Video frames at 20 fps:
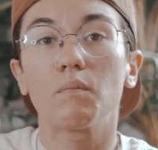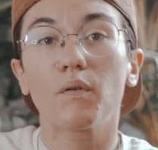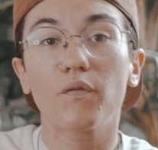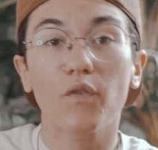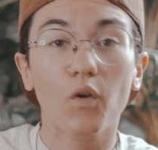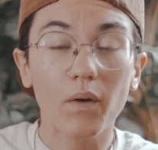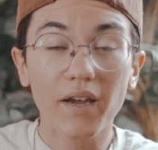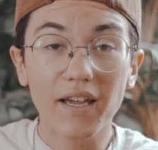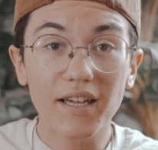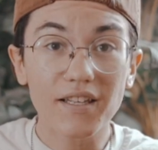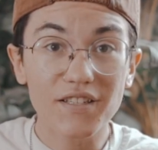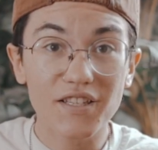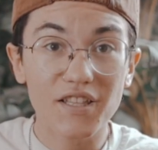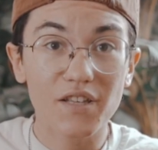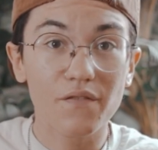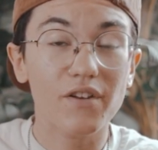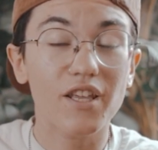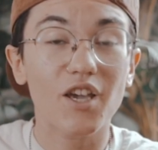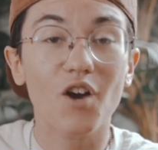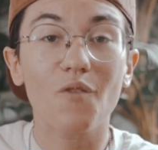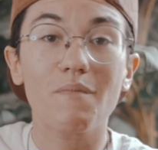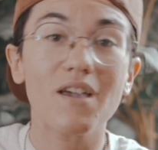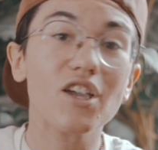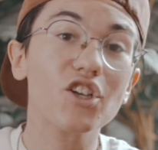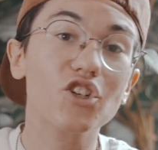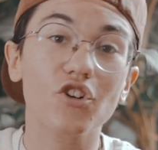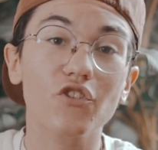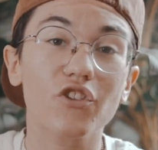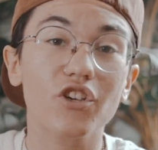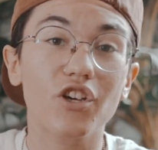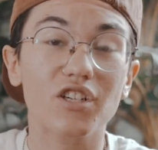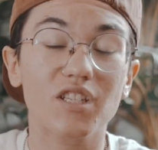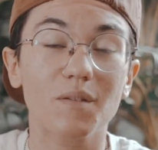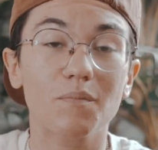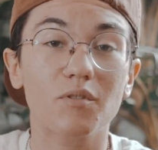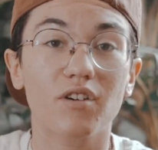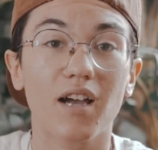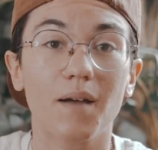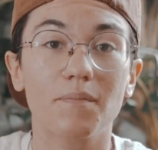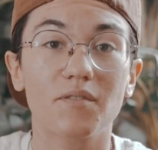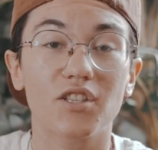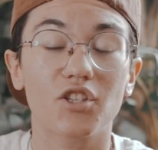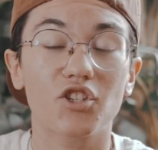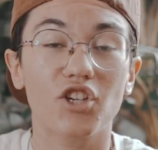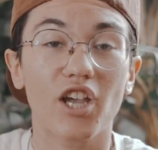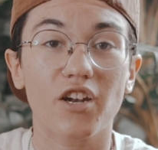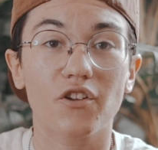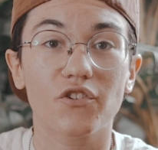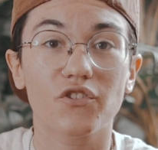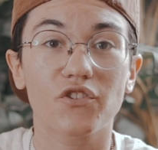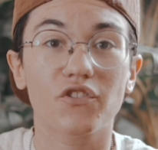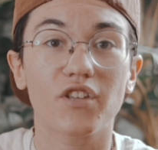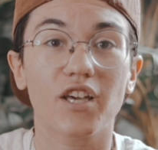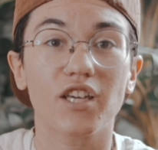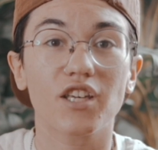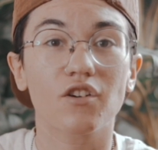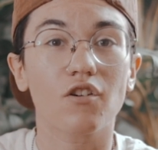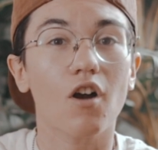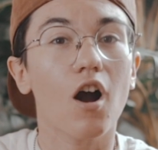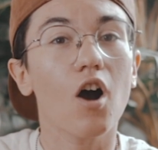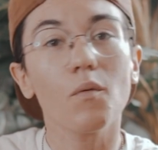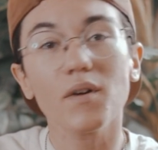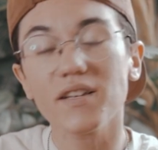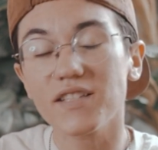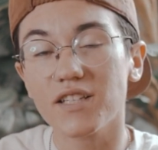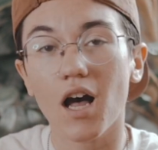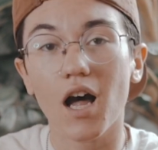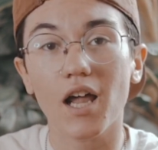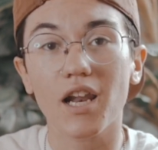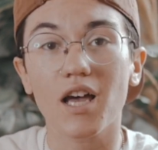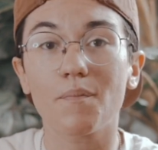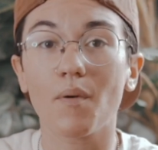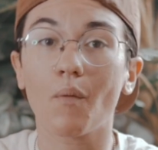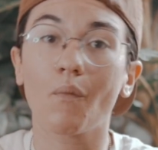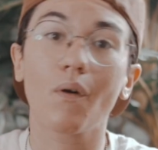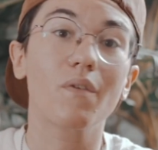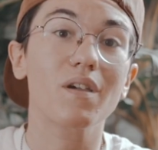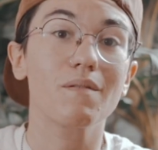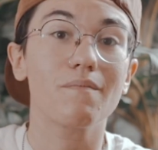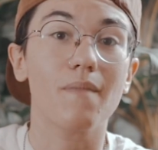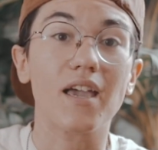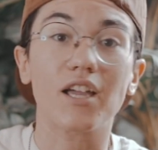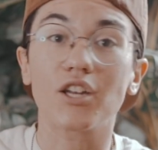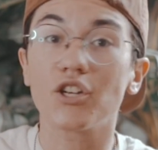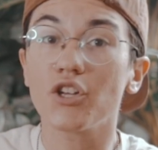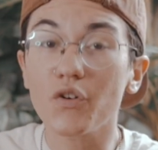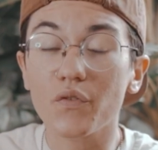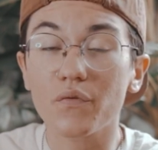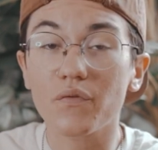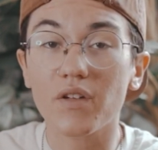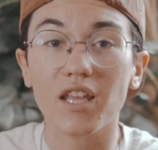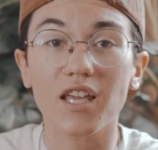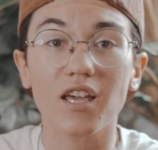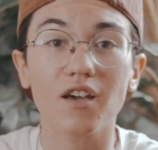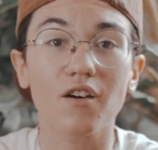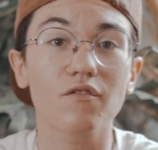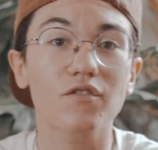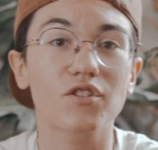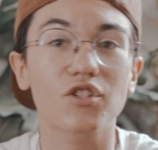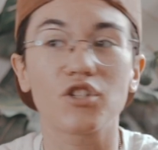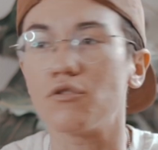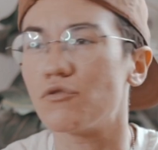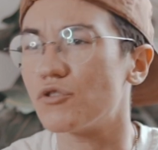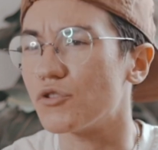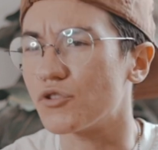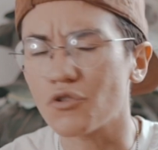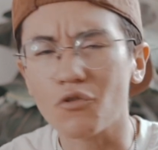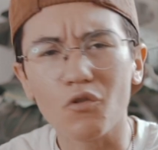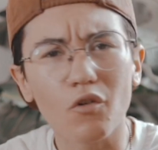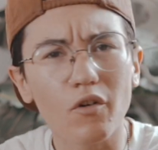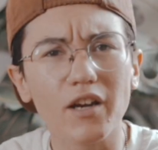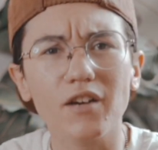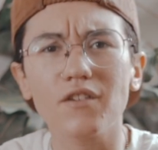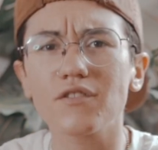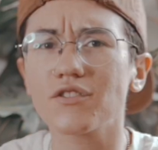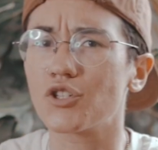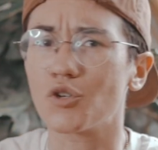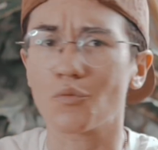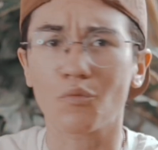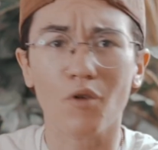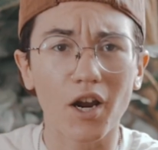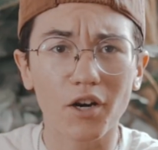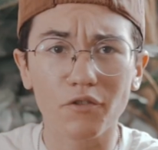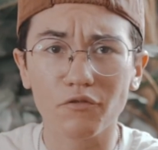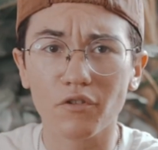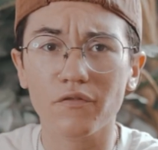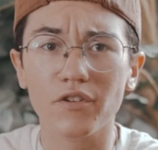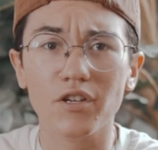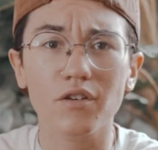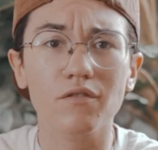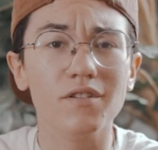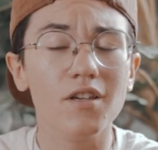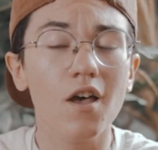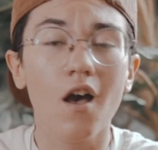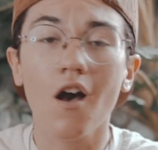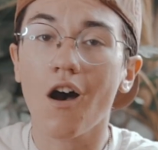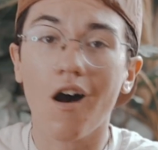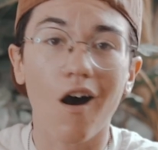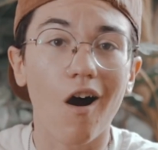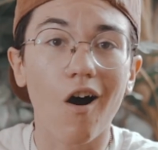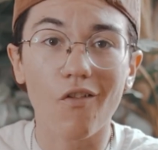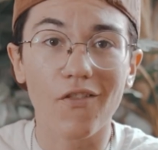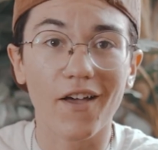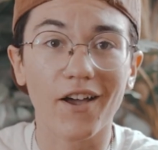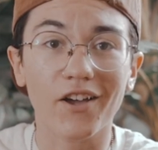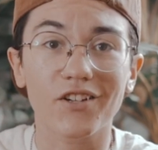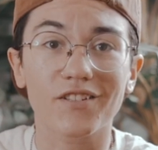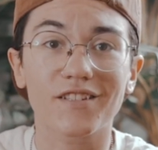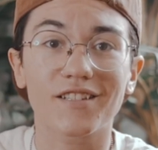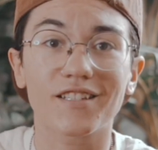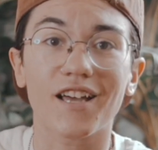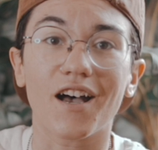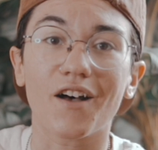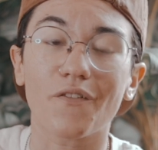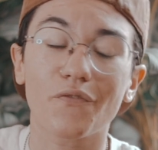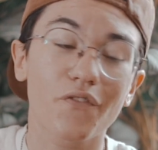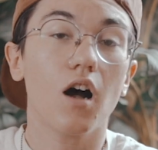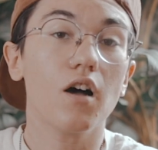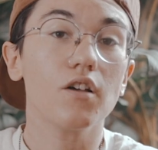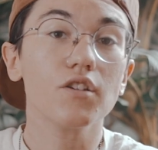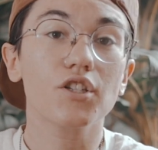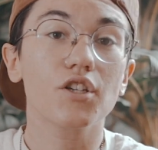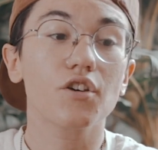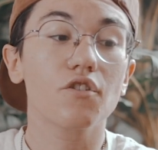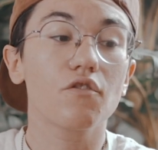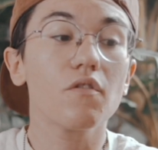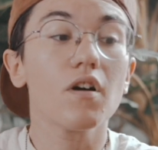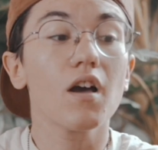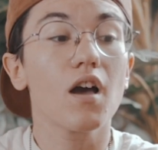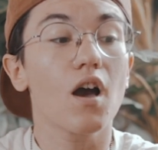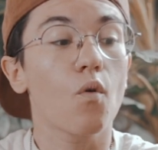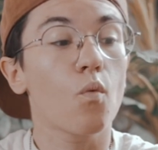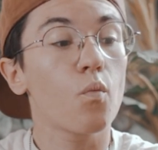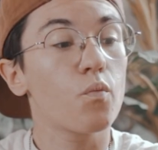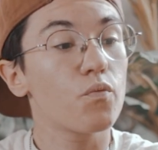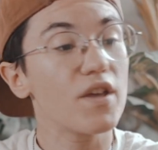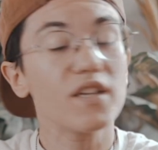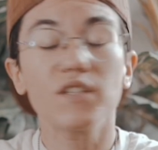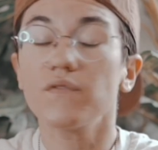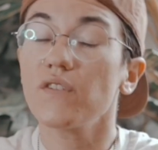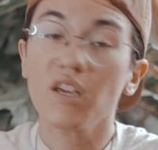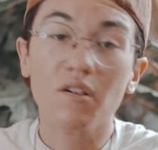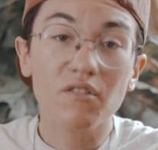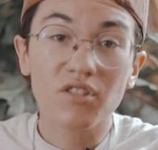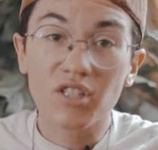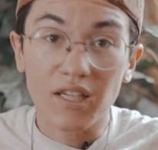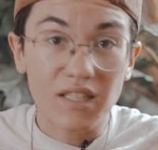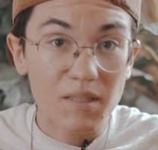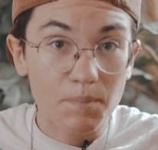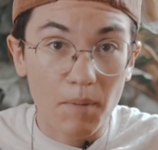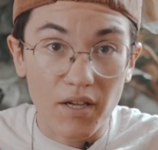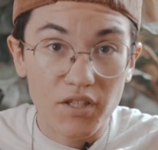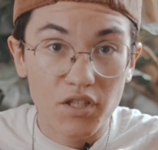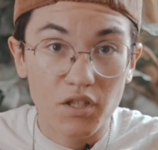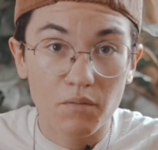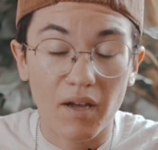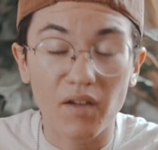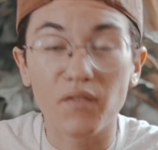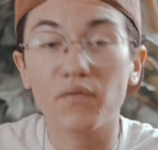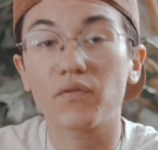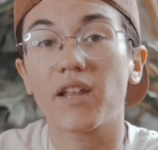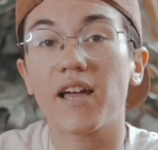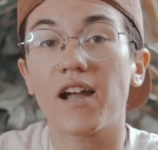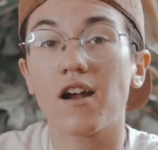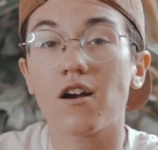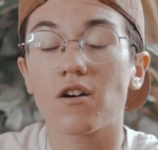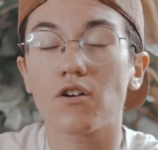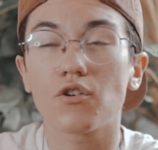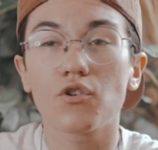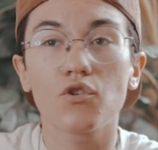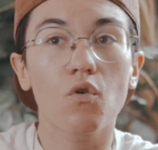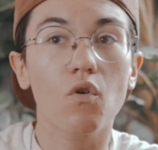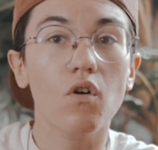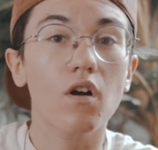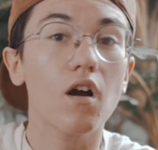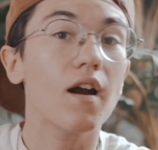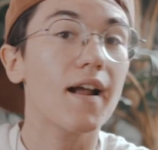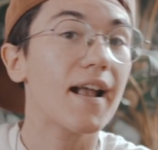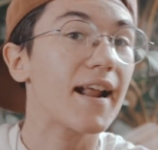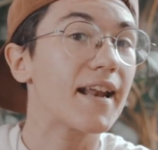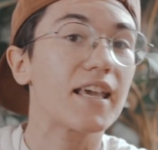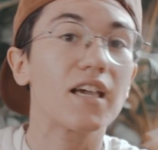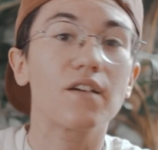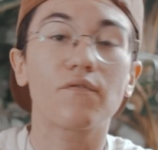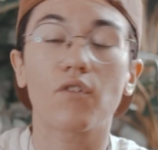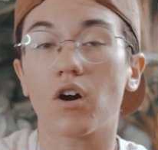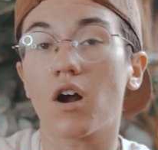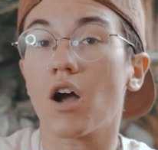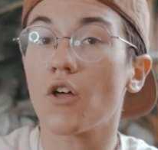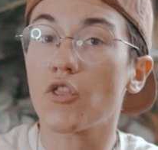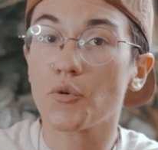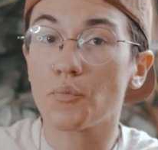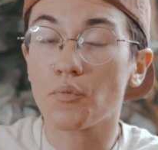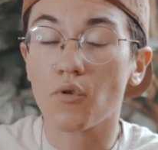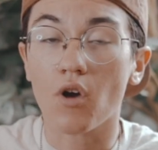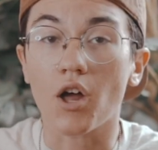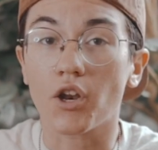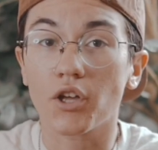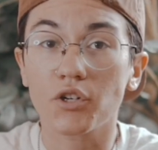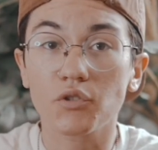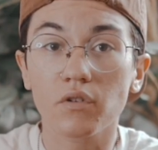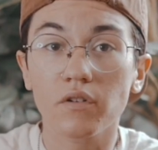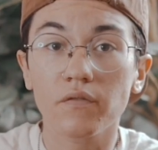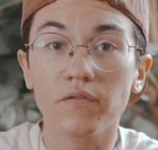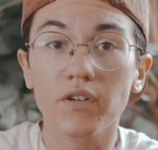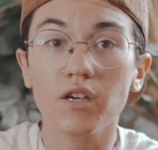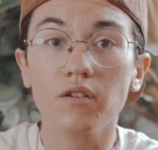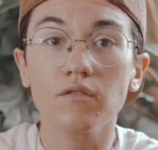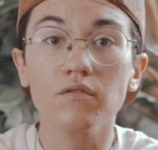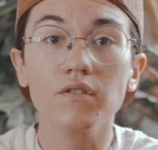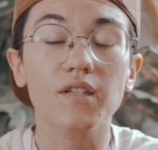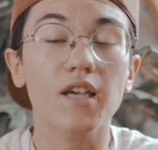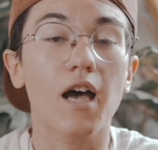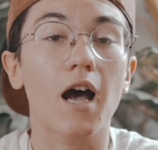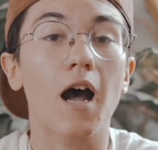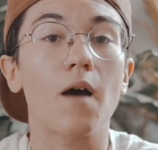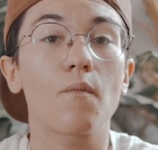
Before we get into the video, make sure that you're subscribed to the channel so that you're always caught up on when we make new videos, new tutorials, new product reviews, all that good stuff. Also, this video is not sponsored by Flair, nor are any of our other product reviews.